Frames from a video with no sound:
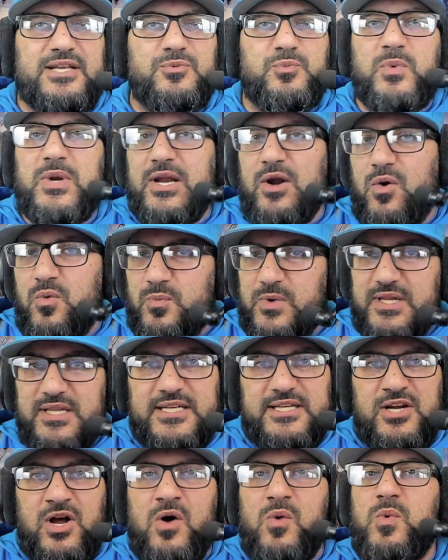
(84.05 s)
we don't
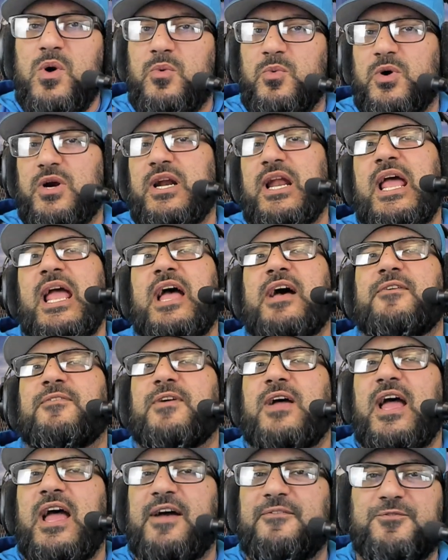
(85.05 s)
really know what we're going to have
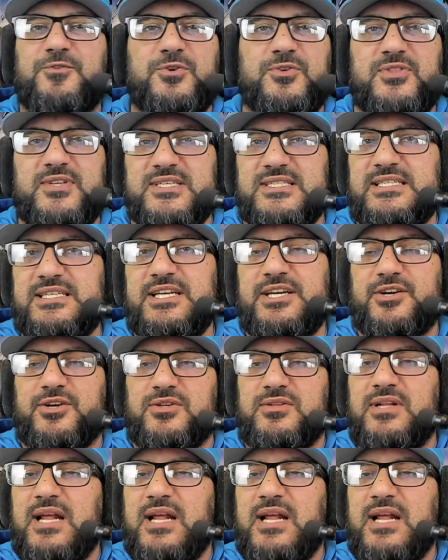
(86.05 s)
after this year.